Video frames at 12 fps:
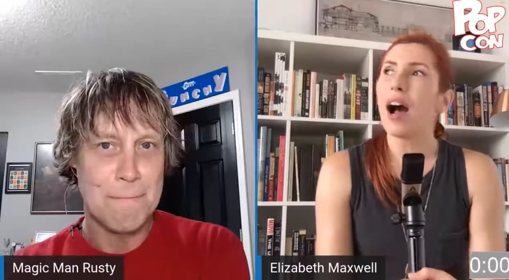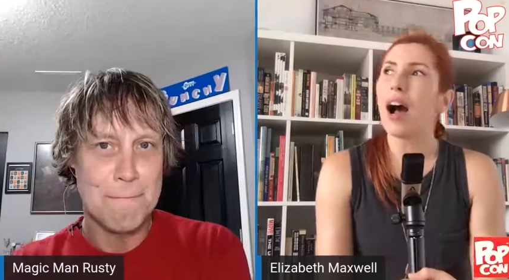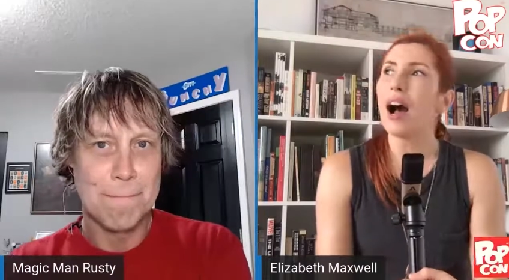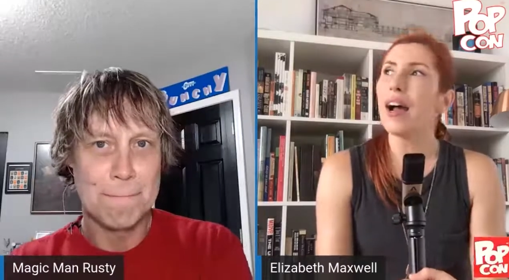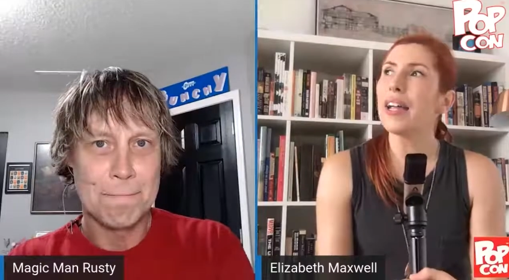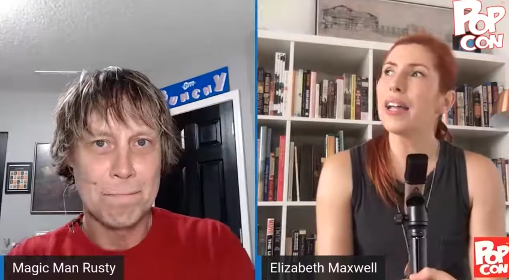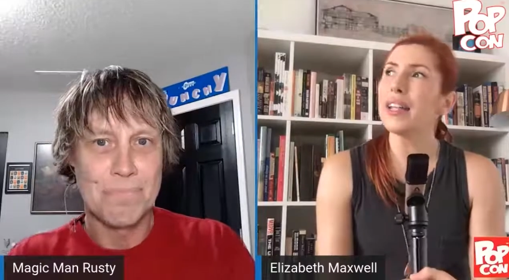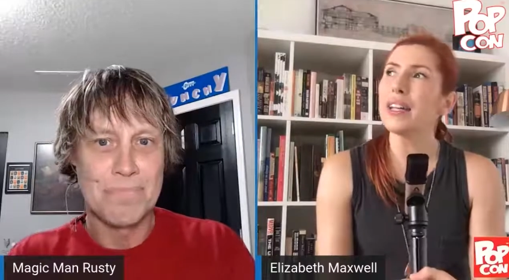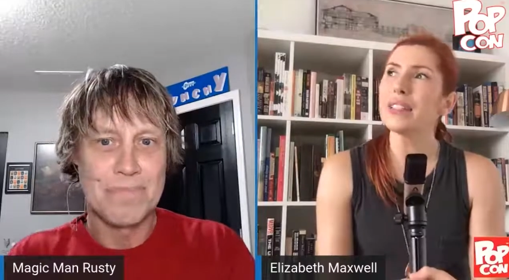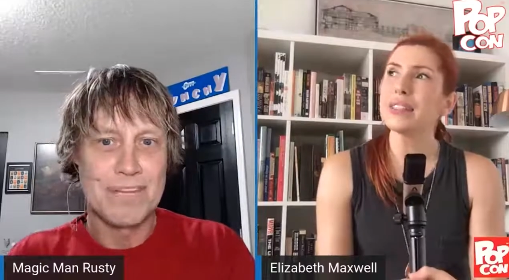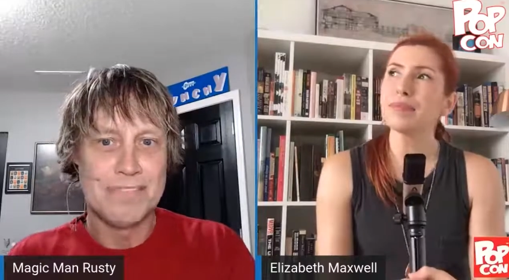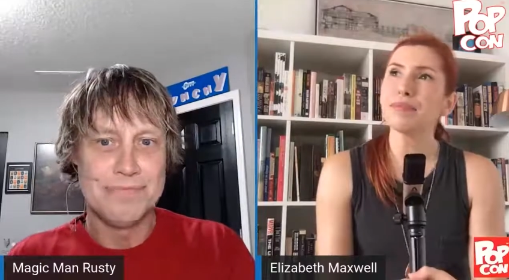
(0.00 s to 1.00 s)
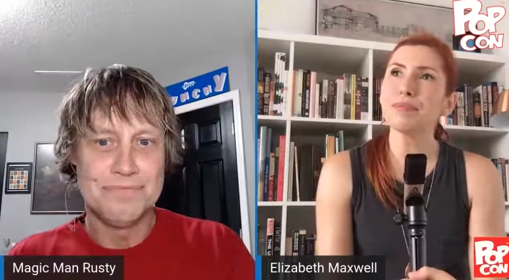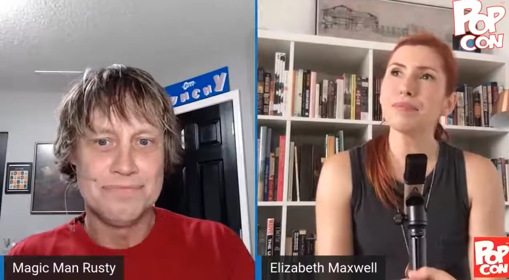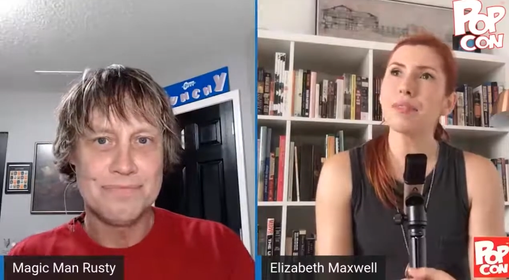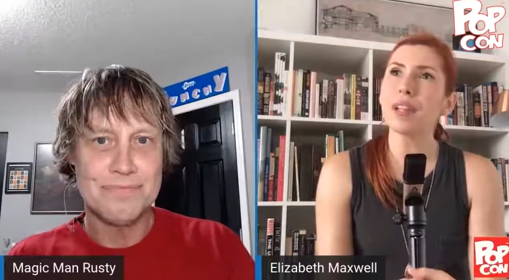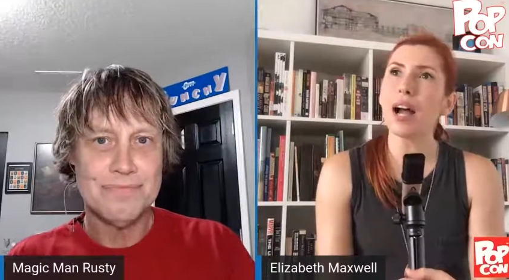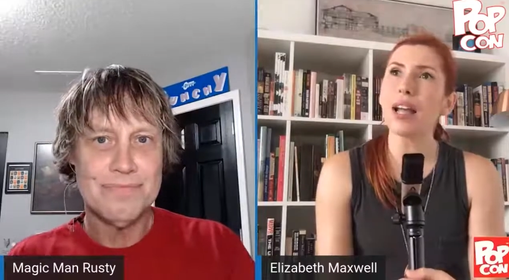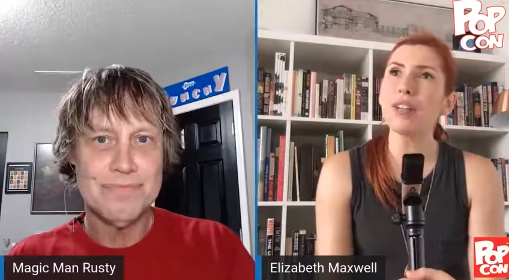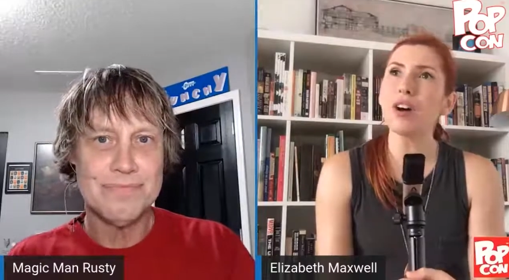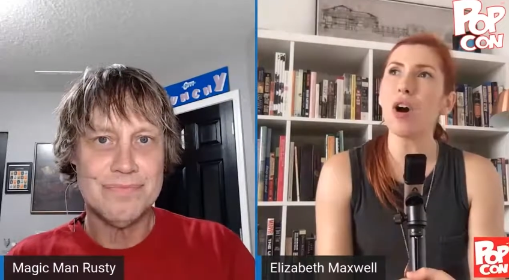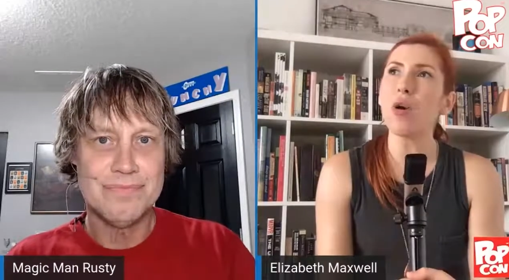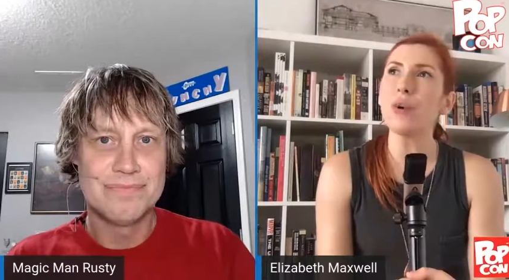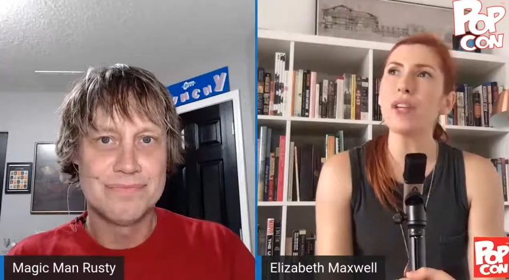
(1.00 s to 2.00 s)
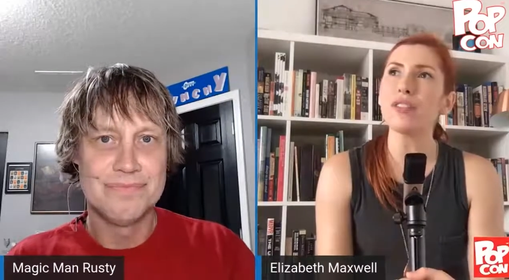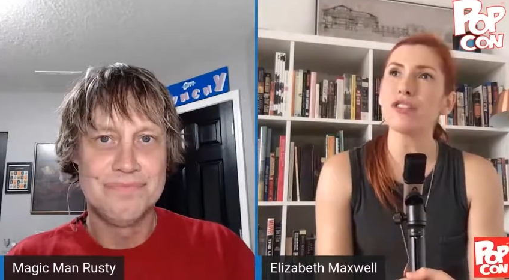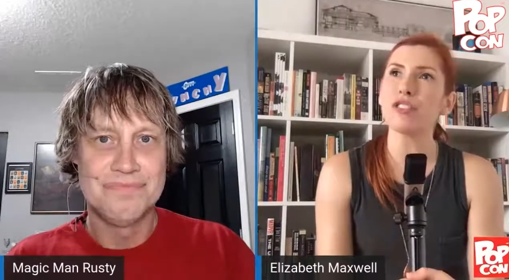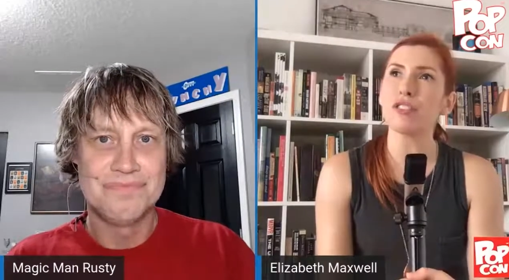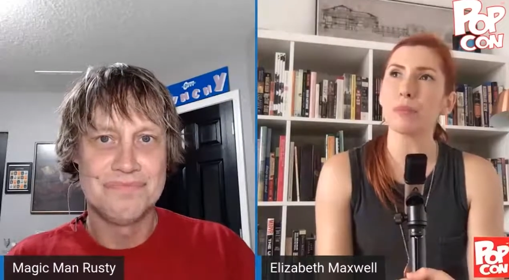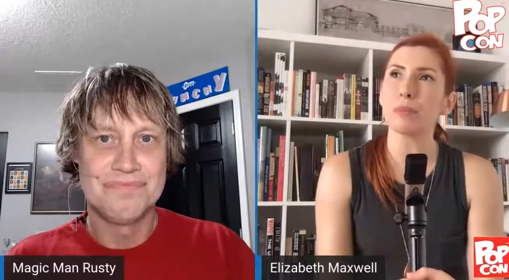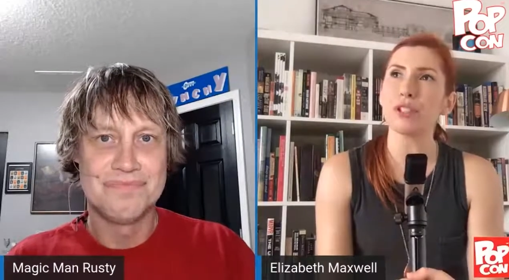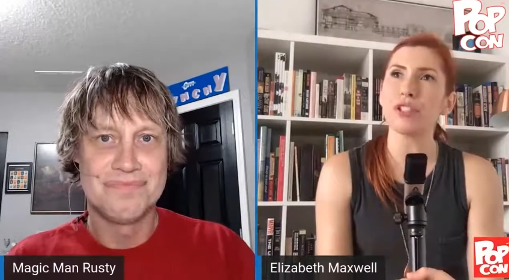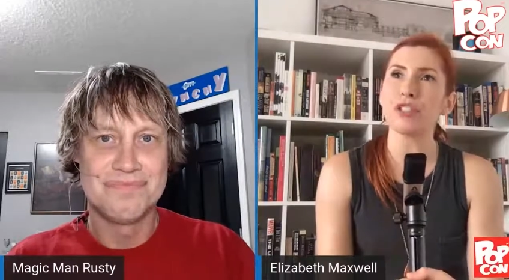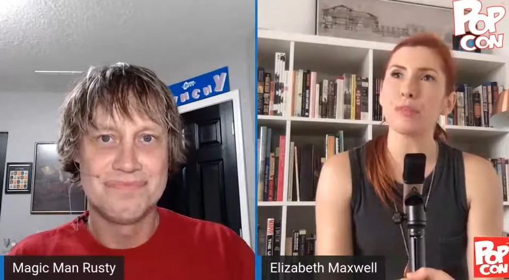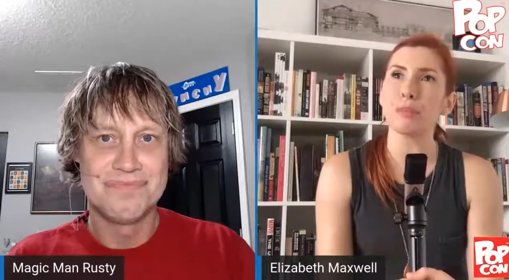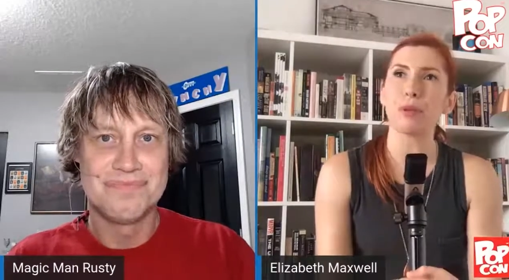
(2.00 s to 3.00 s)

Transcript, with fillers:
Speaker 1: I I always just appreci-